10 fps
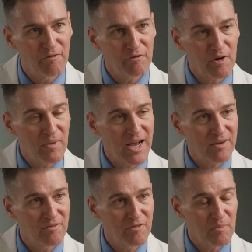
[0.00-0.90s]
from
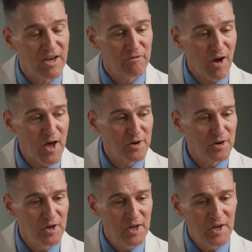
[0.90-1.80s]
my
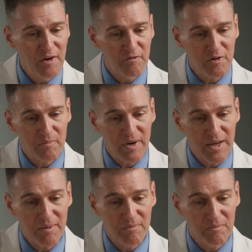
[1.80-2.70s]
father, from
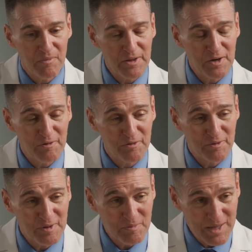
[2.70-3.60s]
my mother,
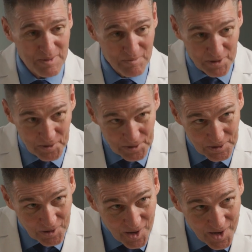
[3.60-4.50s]
from my
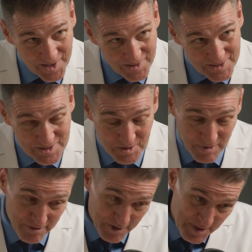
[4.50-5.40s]
mother-in-law to
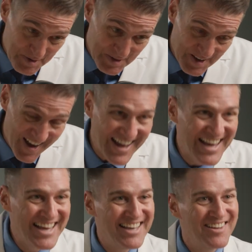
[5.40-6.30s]
my father-in-law,
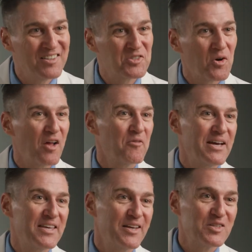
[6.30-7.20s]
to all of
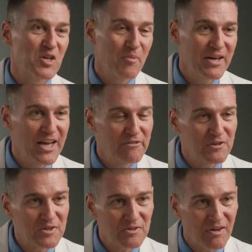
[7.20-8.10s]
my kids, all my
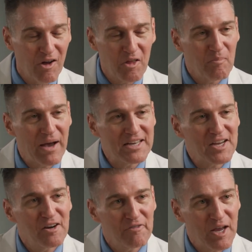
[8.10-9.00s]
nephews, all my
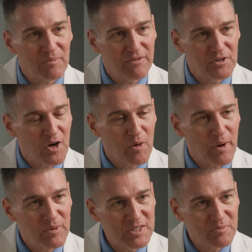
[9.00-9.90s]
entire family. I've done all
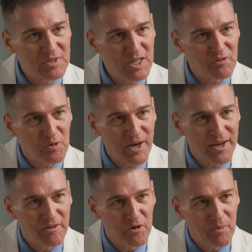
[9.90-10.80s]
my wisdom teeth for
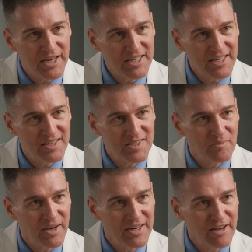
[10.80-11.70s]
my kids
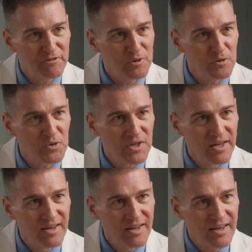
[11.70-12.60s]
and my nephews,
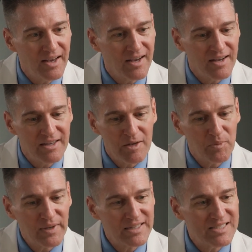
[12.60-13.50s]

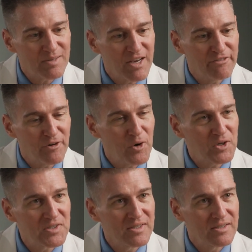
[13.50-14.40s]
implants on my
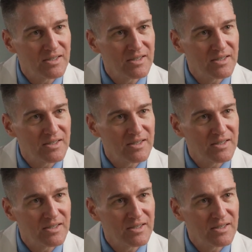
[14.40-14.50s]
folks.